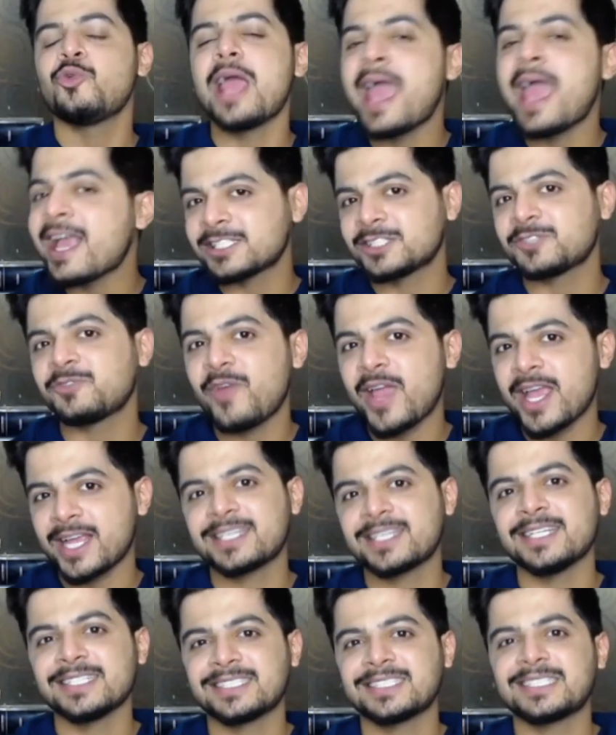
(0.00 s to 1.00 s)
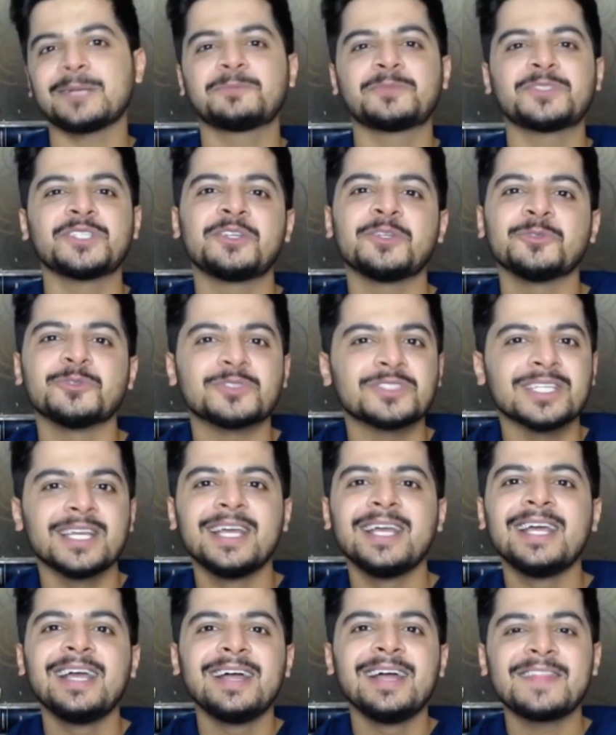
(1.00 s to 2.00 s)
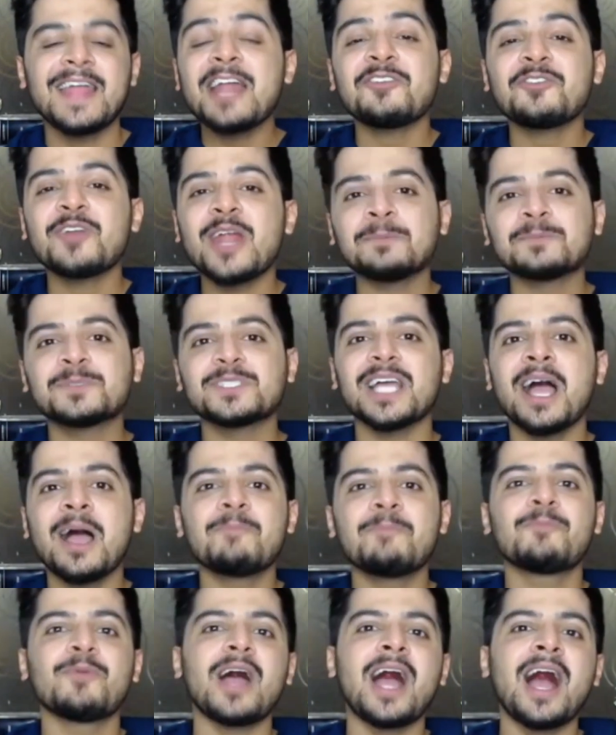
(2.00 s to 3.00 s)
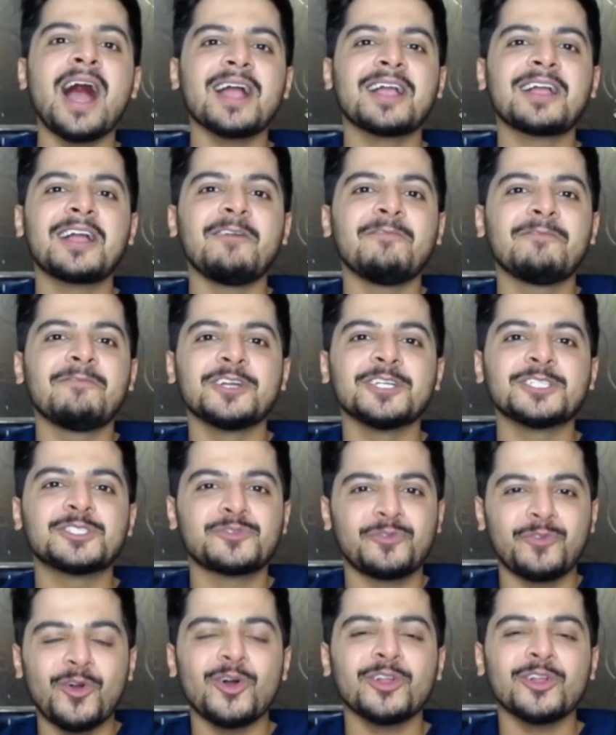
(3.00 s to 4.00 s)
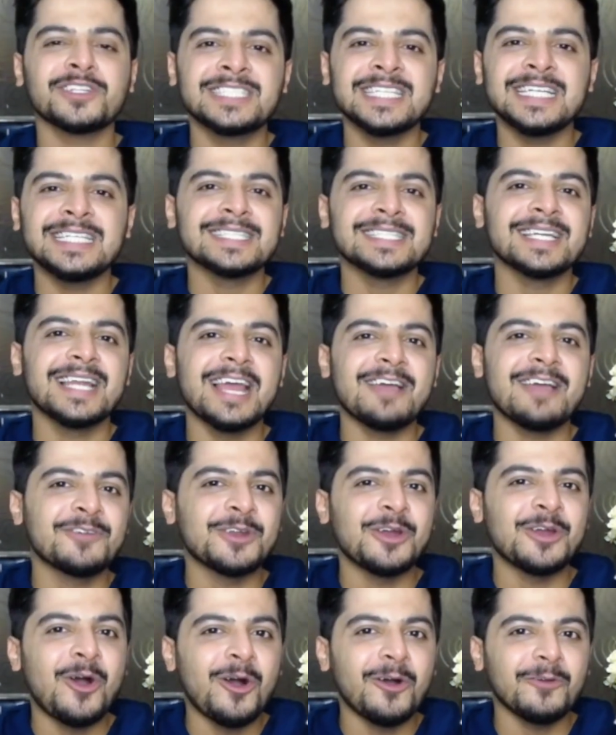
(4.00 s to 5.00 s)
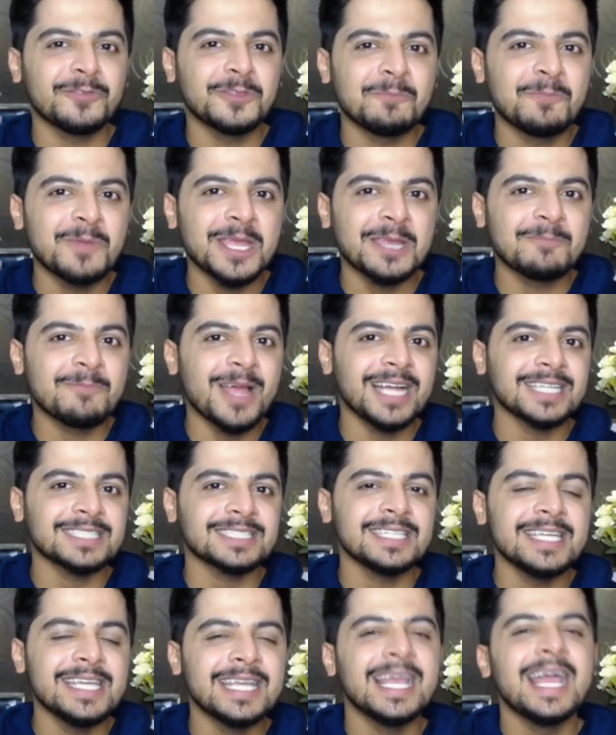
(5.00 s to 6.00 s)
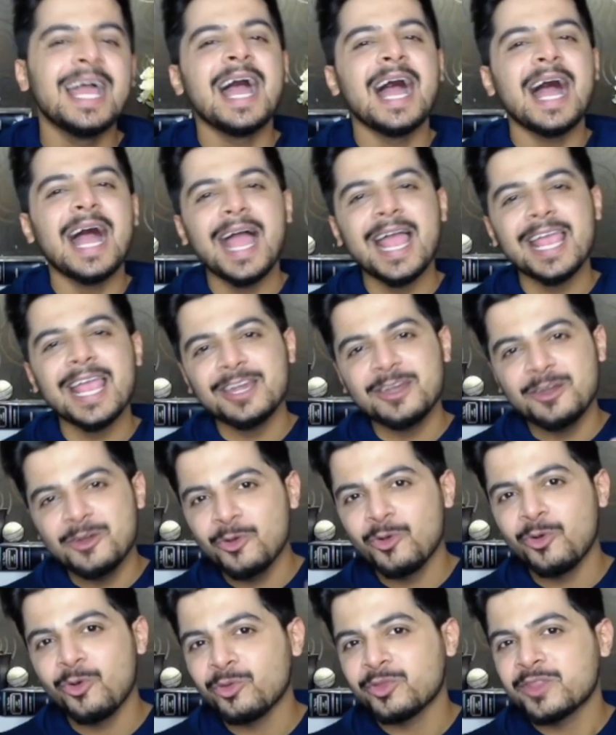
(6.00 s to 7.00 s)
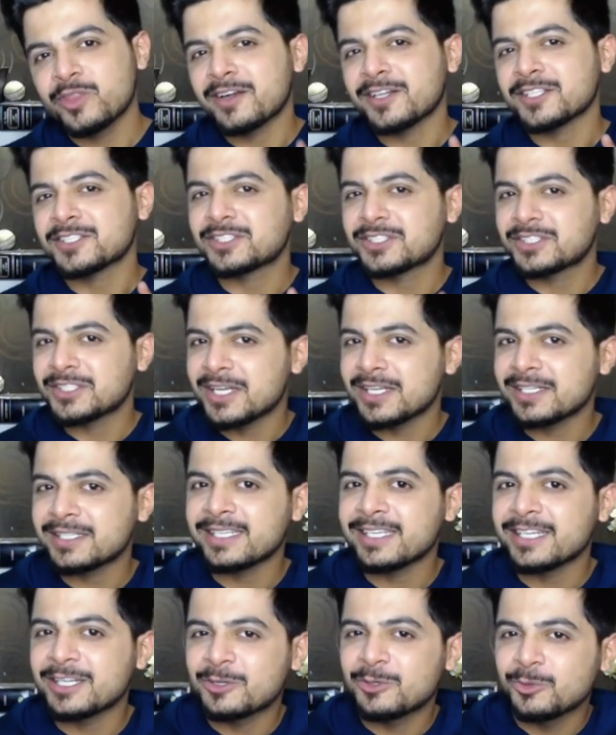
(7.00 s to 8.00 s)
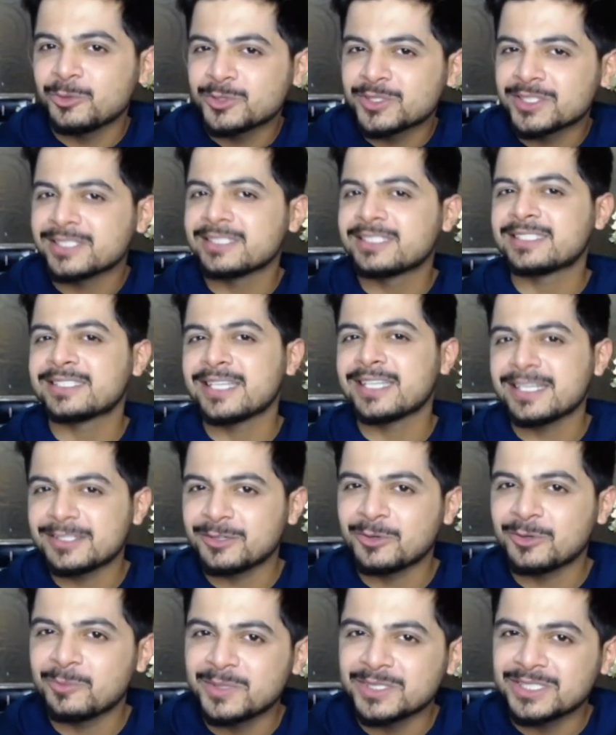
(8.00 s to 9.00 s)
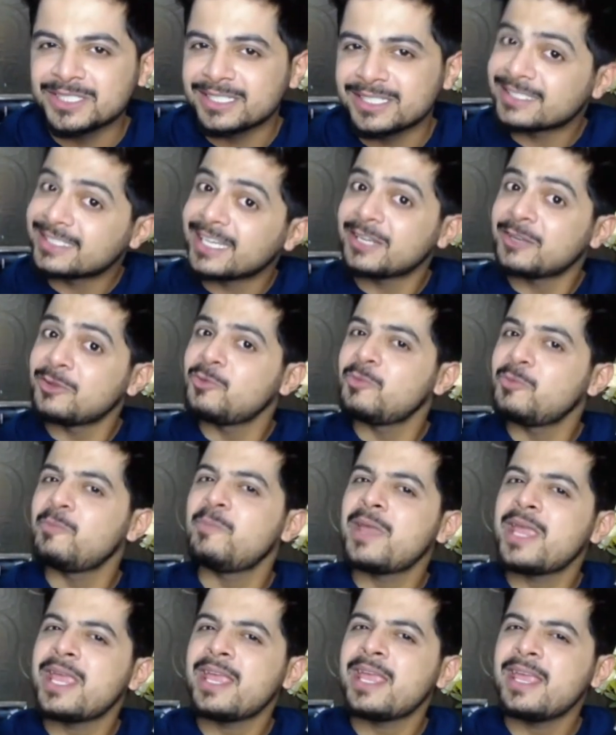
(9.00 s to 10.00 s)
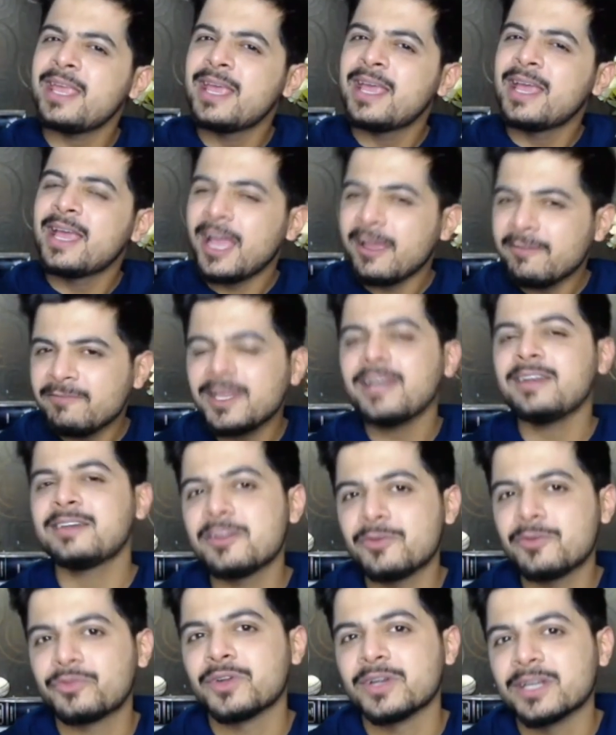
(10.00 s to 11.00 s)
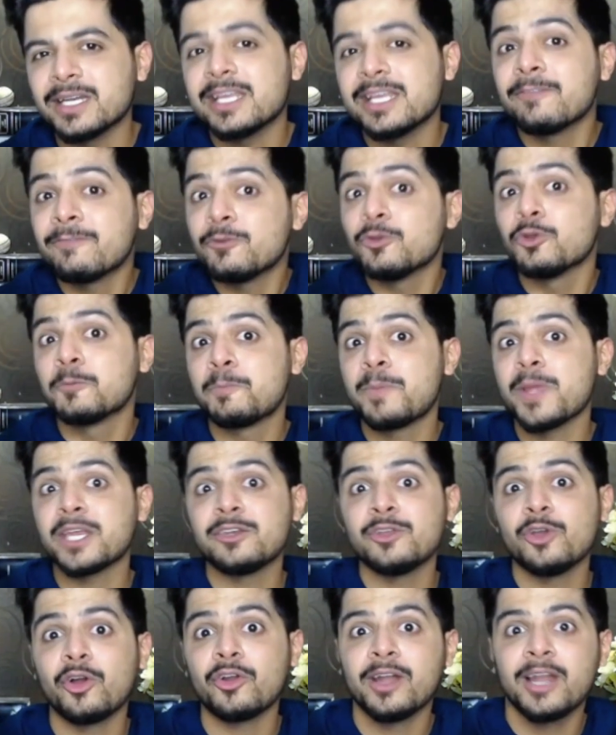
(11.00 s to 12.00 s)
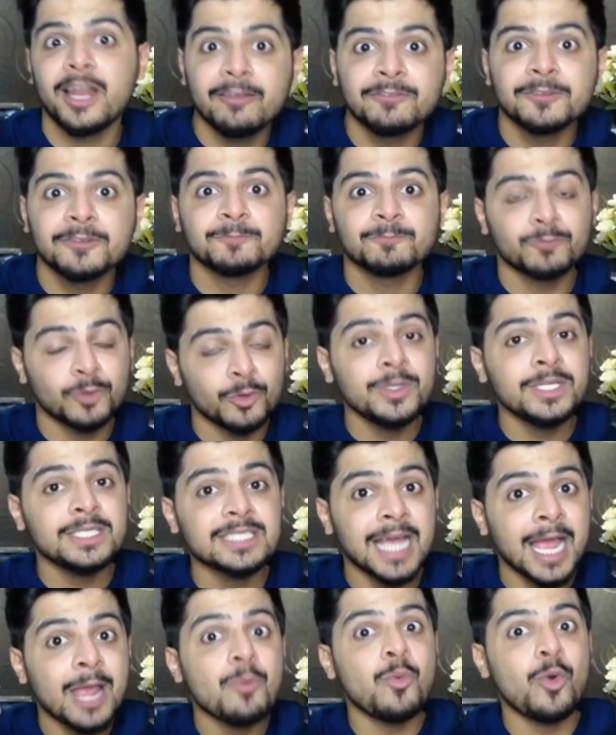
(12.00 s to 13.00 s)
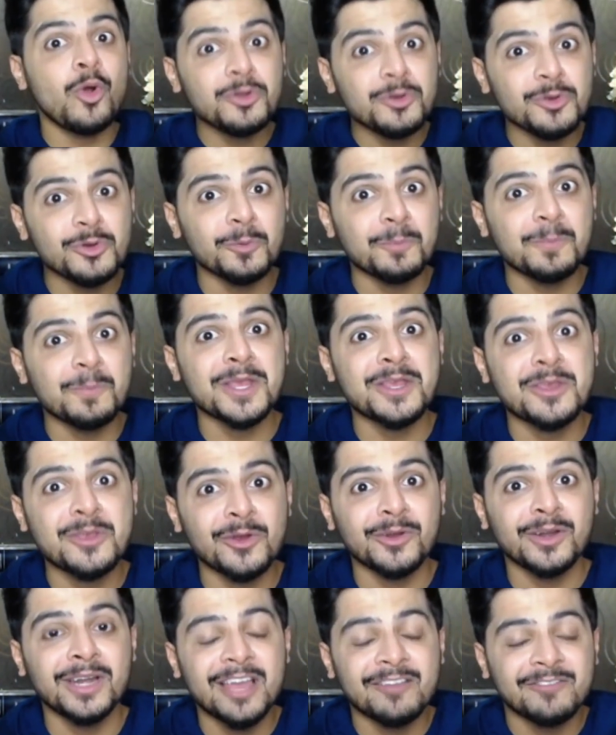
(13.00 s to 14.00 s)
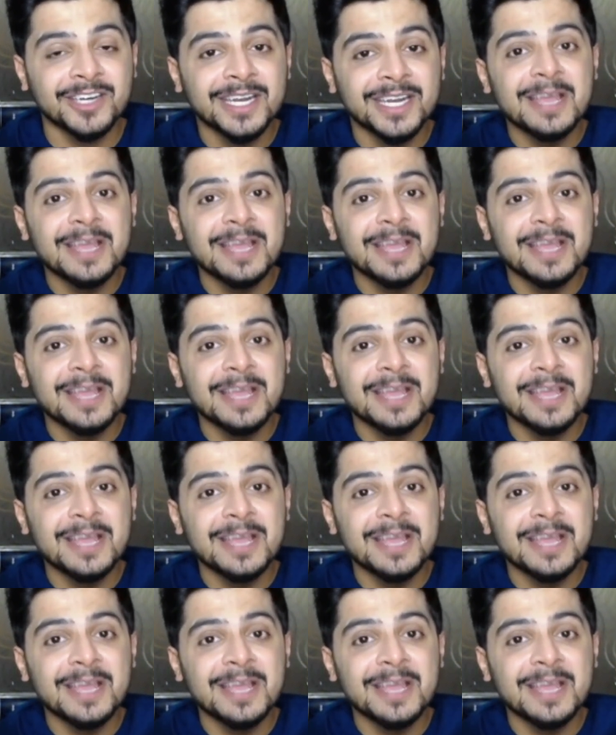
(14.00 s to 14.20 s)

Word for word: X-Factor substitutes. That wraps up our coverage for Season eleven of the Big Bash League. I know there are certain inclusions, certain omissions that you may have done differently if you picked your eleven, for which I want you to pick your eleven.